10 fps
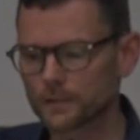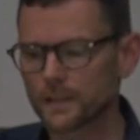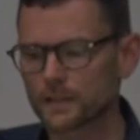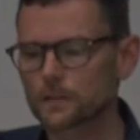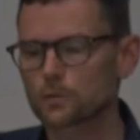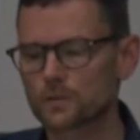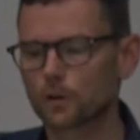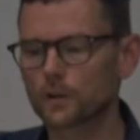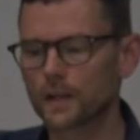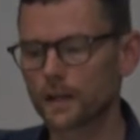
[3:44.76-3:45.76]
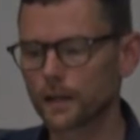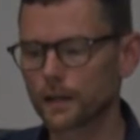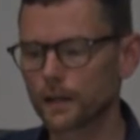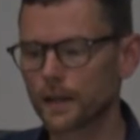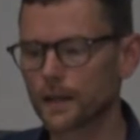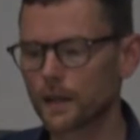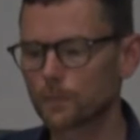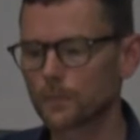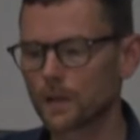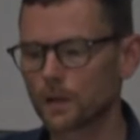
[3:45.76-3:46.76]
didn't result in a
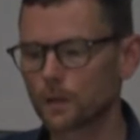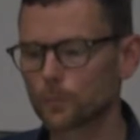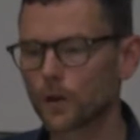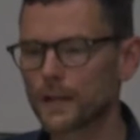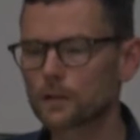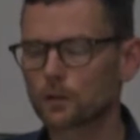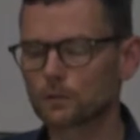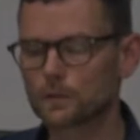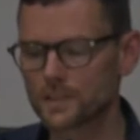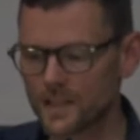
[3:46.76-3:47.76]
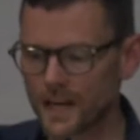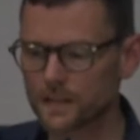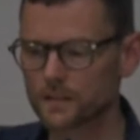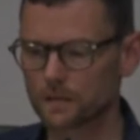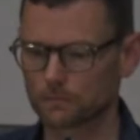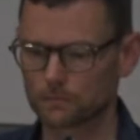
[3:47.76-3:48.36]
political change,